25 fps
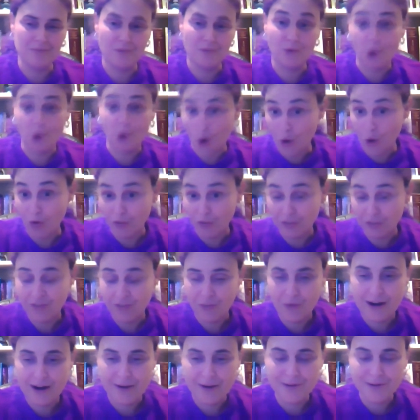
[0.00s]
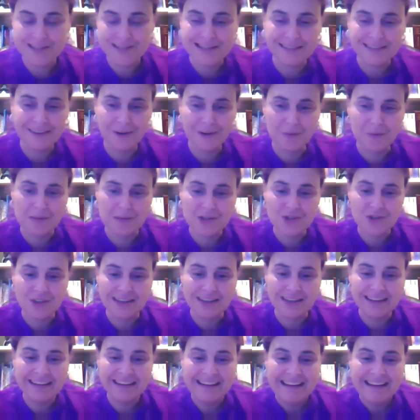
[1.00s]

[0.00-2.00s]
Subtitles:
roles when I was at the commission.